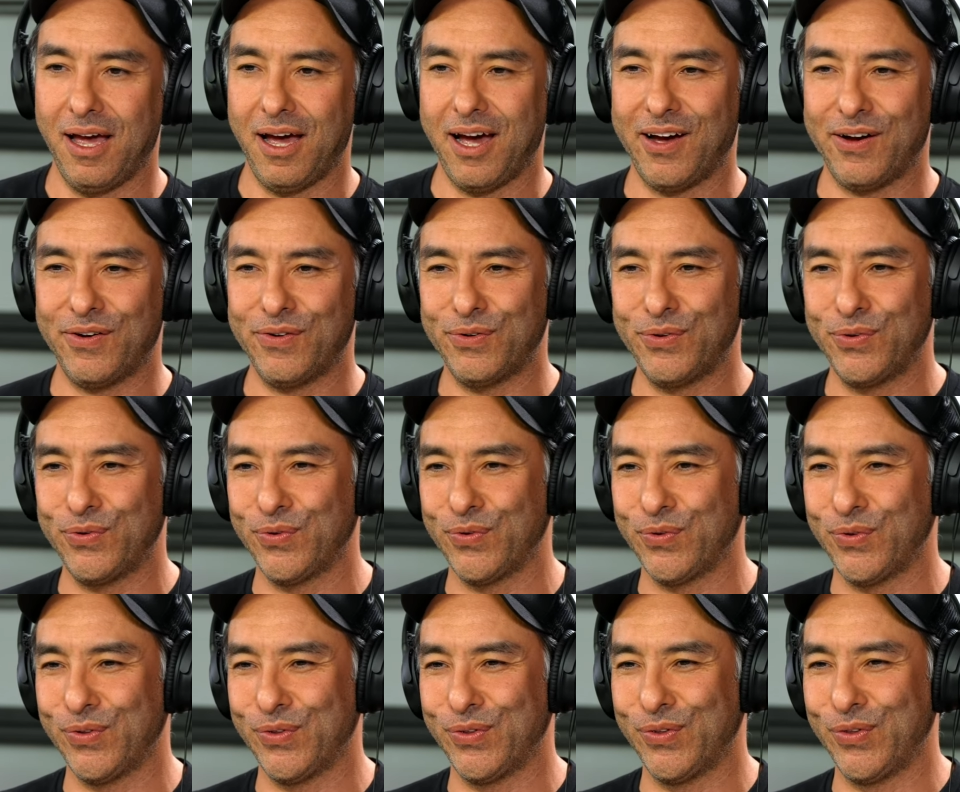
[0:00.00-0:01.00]
How,
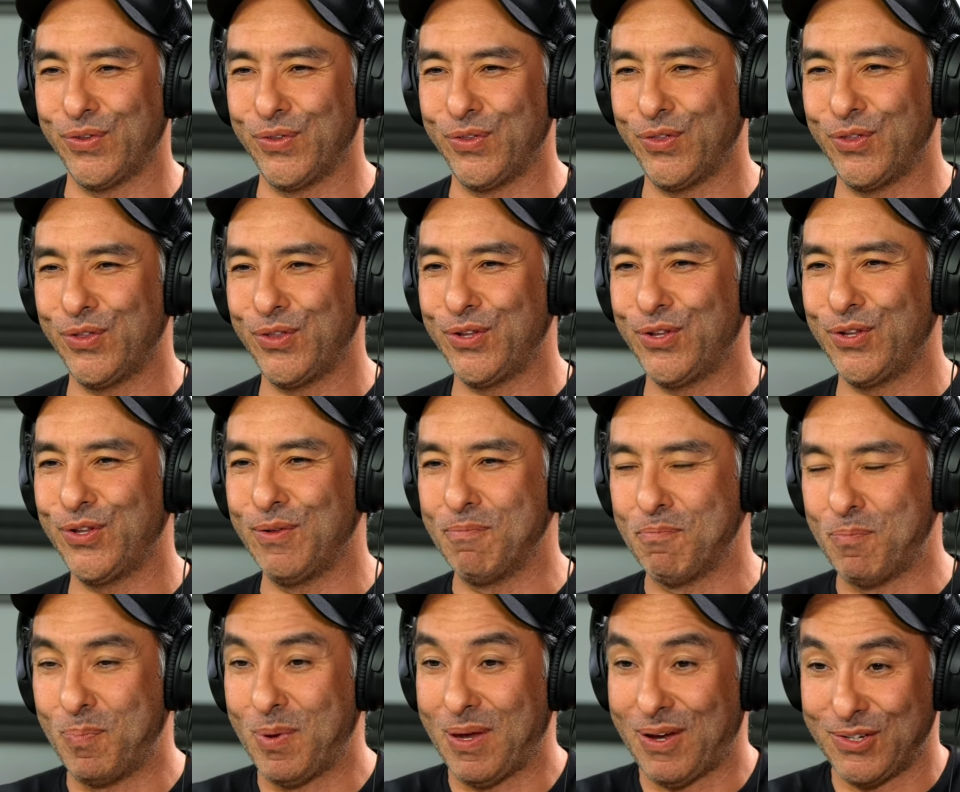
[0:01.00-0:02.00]

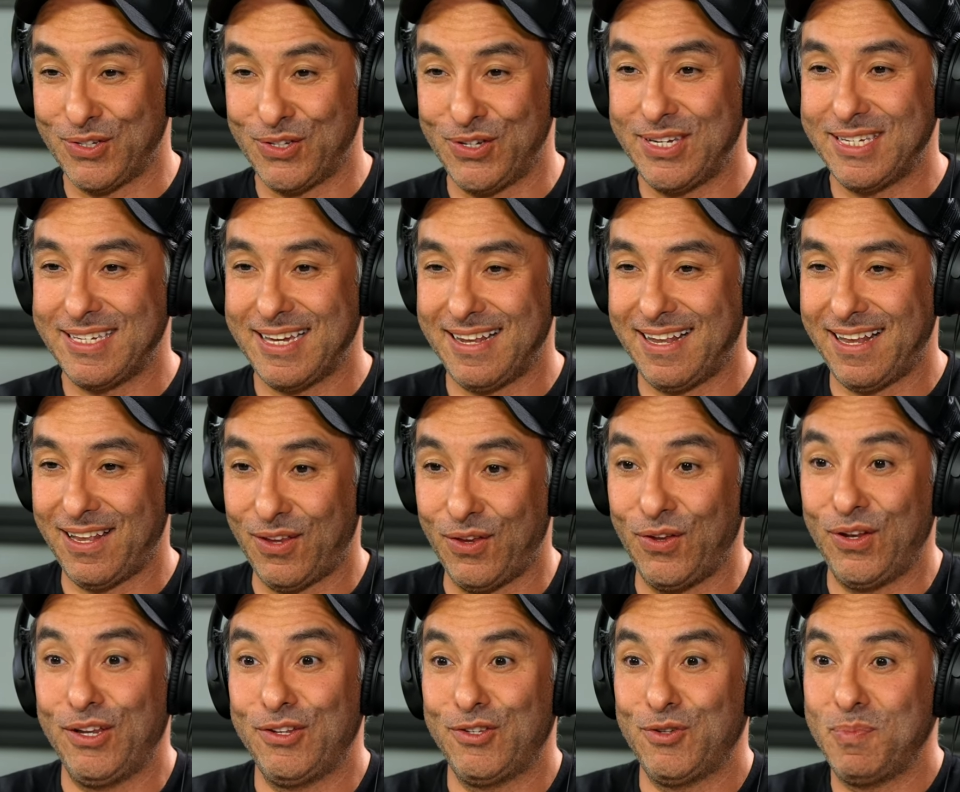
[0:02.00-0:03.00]
because you said that
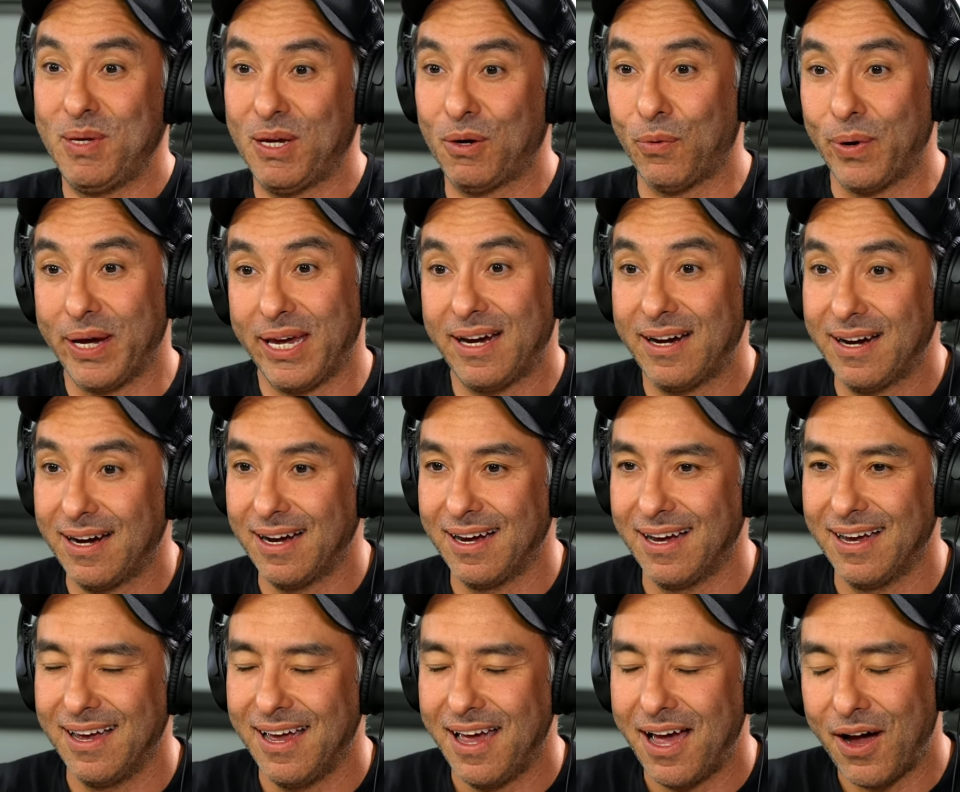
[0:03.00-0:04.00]
you need to be quick,
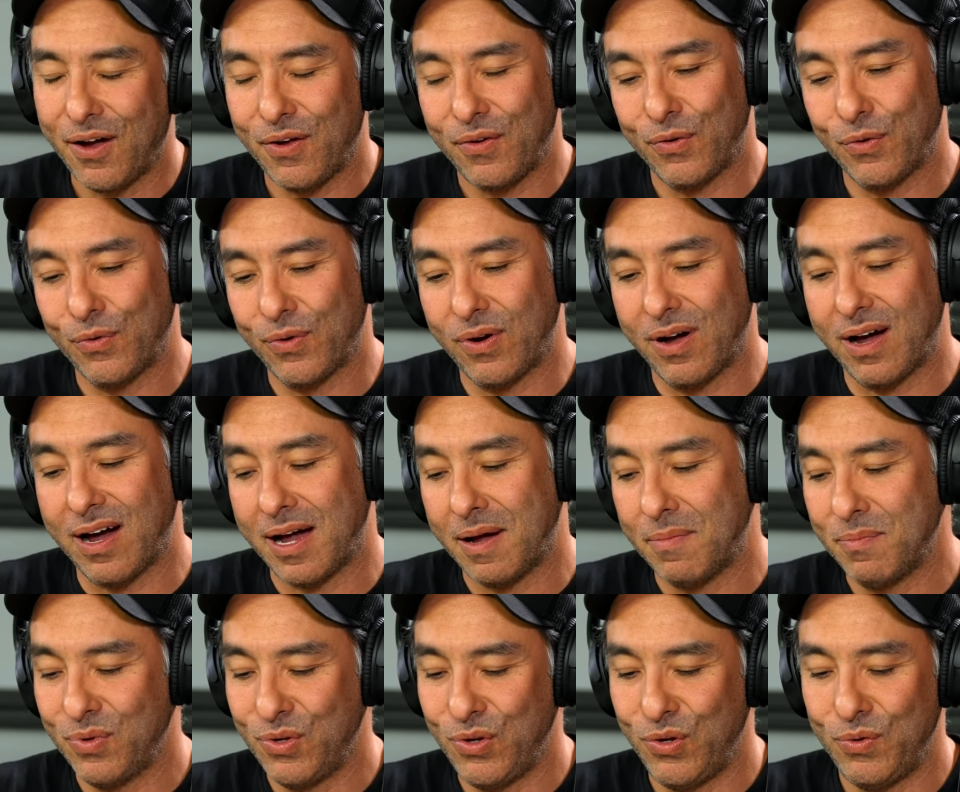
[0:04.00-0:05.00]
mm. how
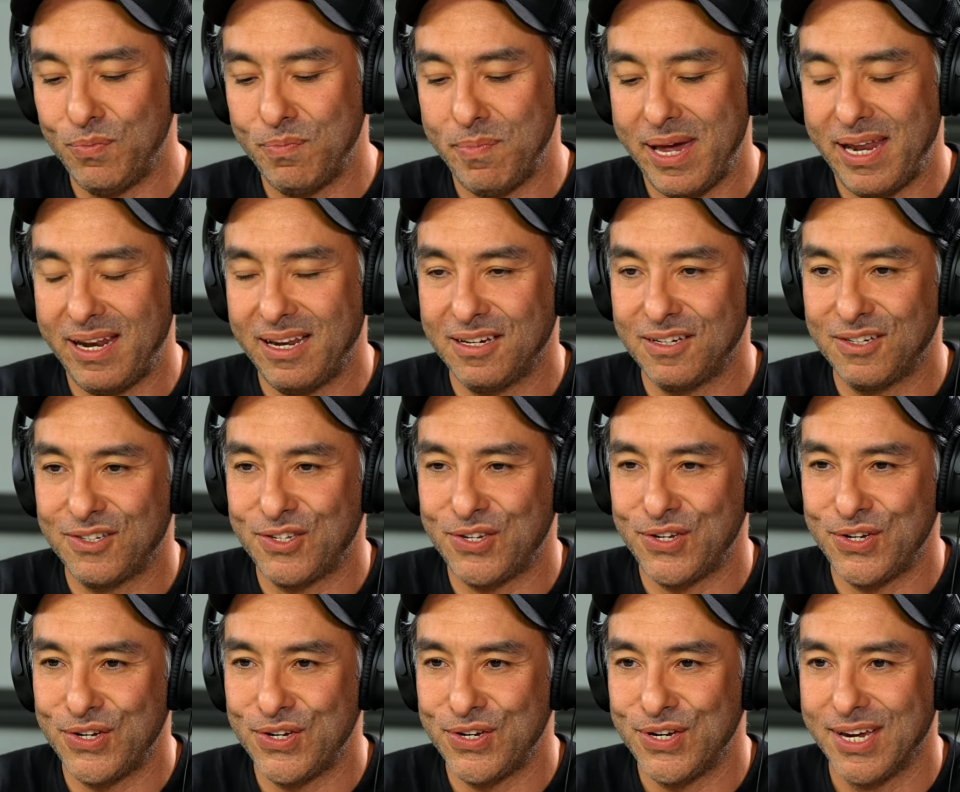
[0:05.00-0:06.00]
come do you manage
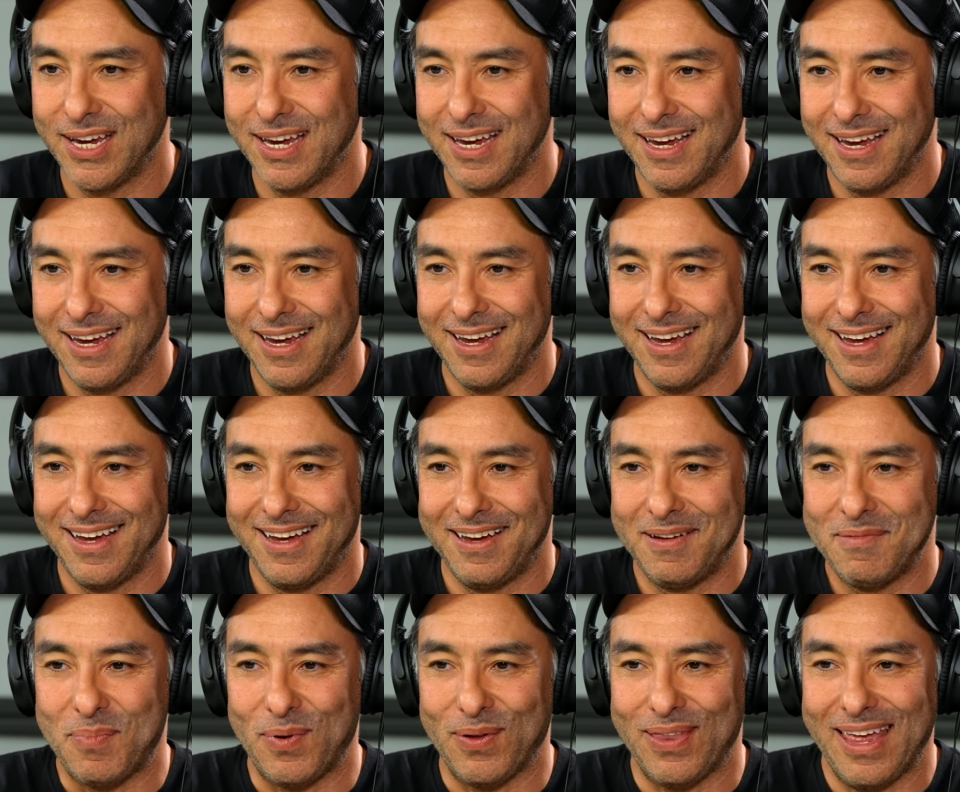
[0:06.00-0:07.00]
to
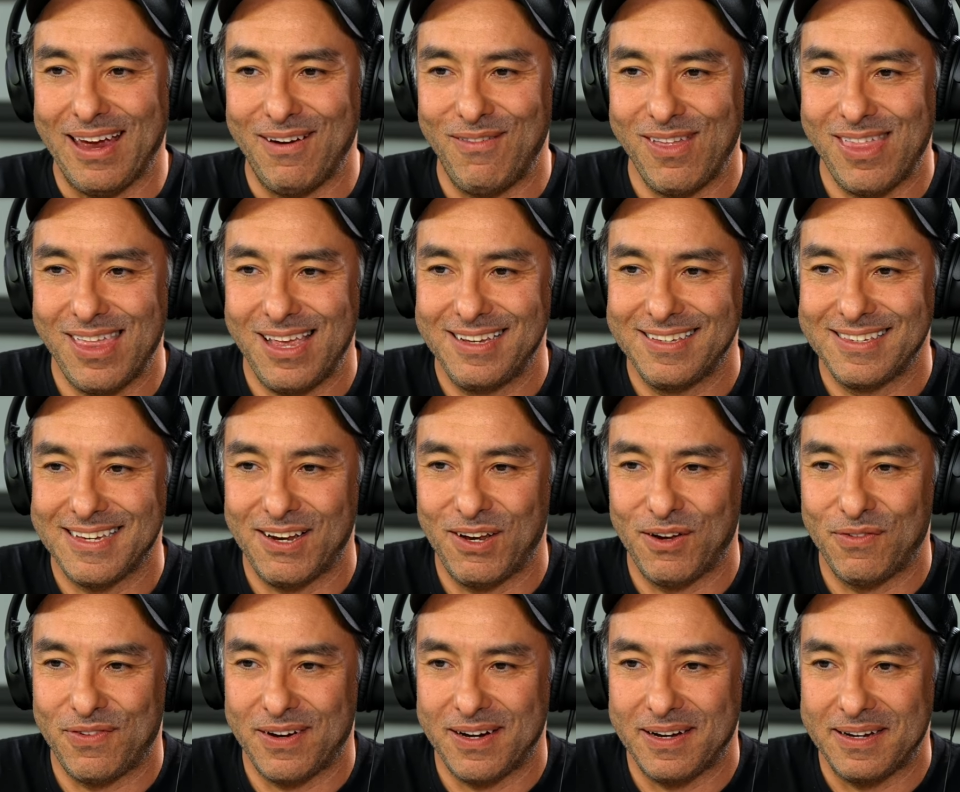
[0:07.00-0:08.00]
put everything inside
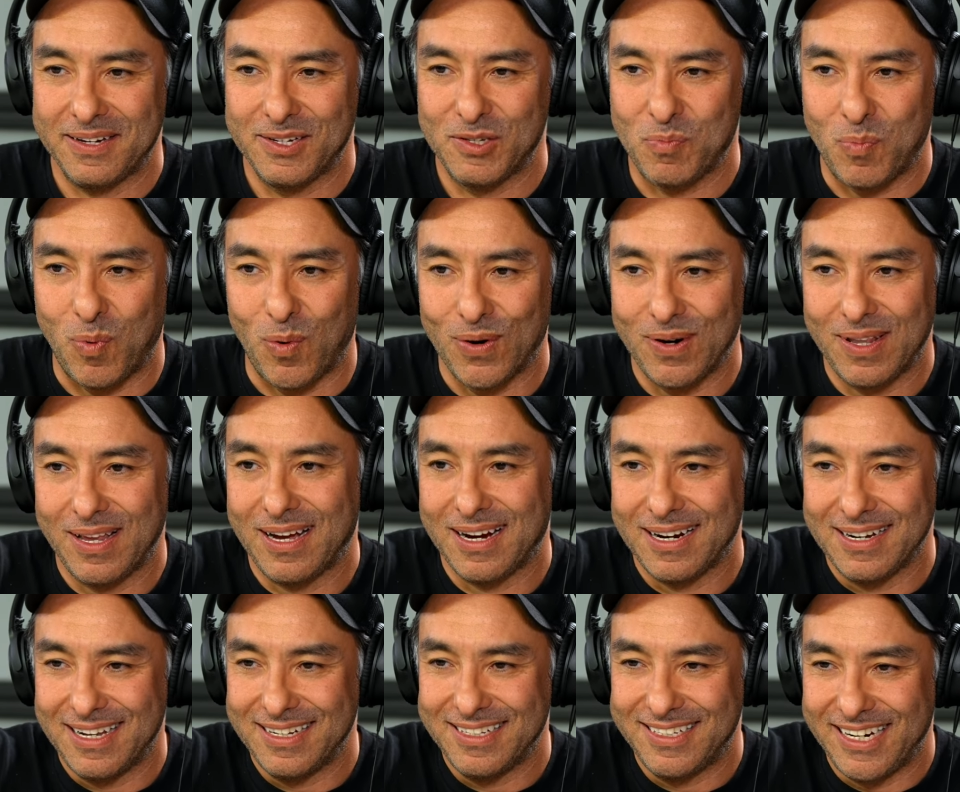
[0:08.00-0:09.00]
of a sport
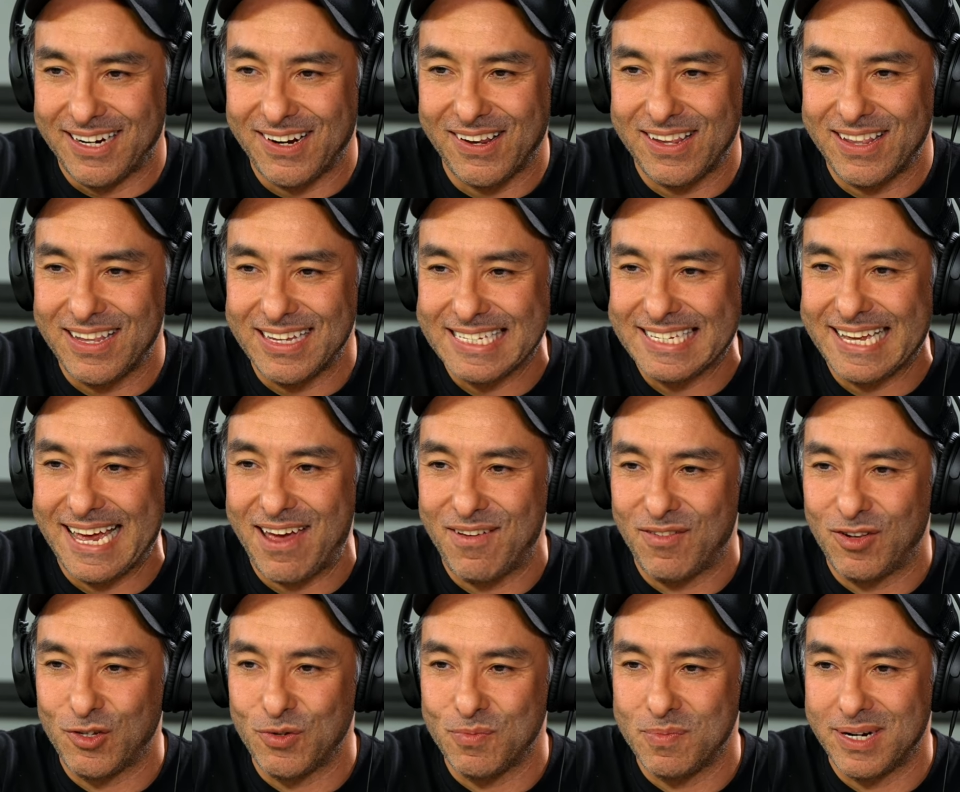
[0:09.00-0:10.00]
car that generally doesn't
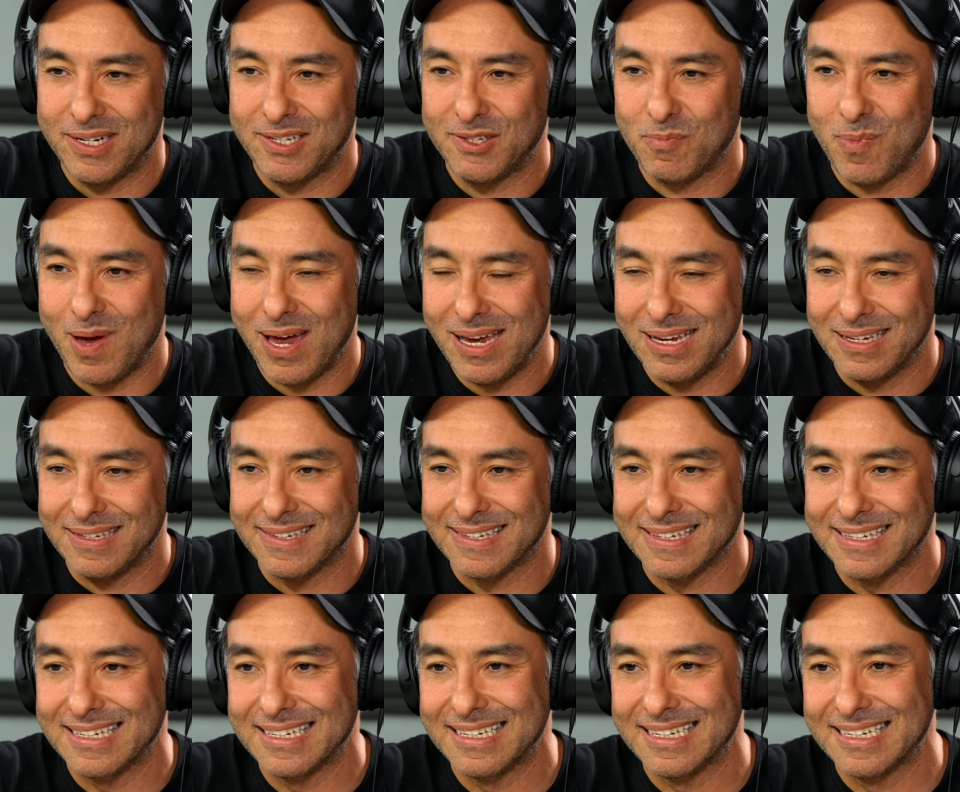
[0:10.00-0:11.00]
have too much space?